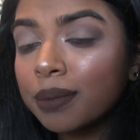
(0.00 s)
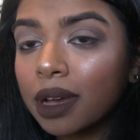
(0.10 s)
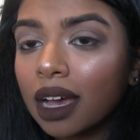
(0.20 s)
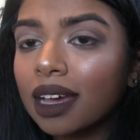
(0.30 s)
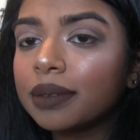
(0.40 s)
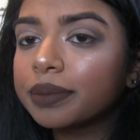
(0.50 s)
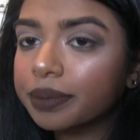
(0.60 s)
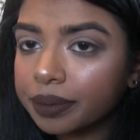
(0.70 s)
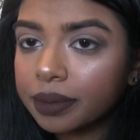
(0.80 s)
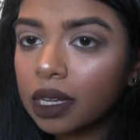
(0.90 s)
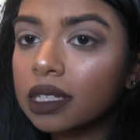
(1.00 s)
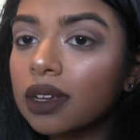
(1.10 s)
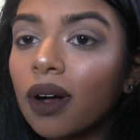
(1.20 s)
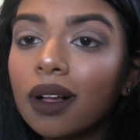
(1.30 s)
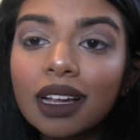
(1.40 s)
but it's
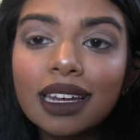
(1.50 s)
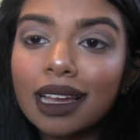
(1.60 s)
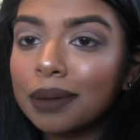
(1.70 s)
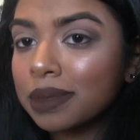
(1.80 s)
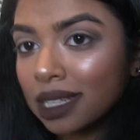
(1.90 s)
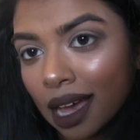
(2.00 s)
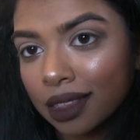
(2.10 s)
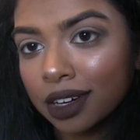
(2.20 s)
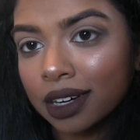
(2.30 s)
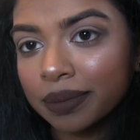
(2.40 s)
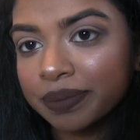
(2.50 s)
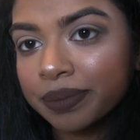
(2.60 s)
all gonna come together.